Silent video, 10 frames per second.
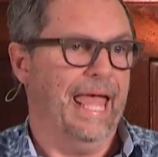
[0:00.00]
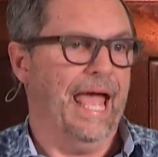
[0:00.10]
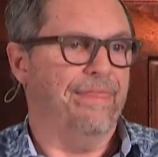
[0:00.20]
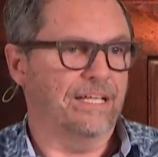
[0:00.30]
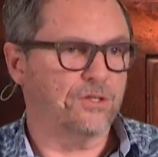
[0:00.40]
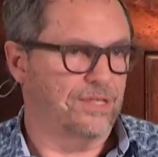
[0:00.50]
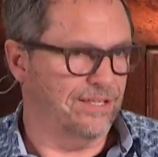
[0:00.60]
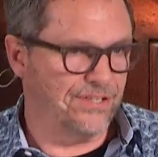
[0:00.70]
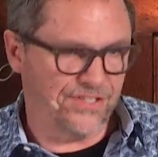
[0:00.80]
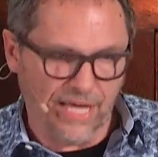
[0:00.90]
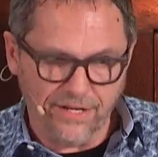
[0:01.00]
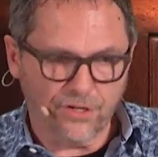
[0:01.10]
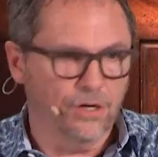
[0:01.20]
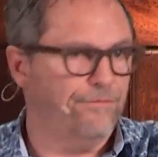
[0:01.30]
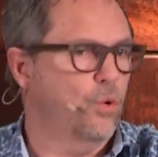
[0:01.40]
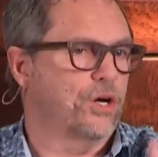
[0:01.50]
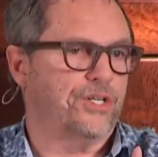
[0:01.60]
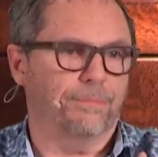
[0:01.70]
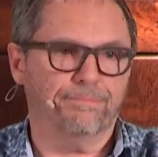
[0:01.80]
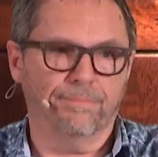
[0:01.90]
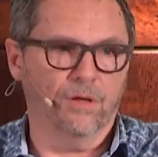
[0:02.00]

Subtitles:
And that's the center of worship,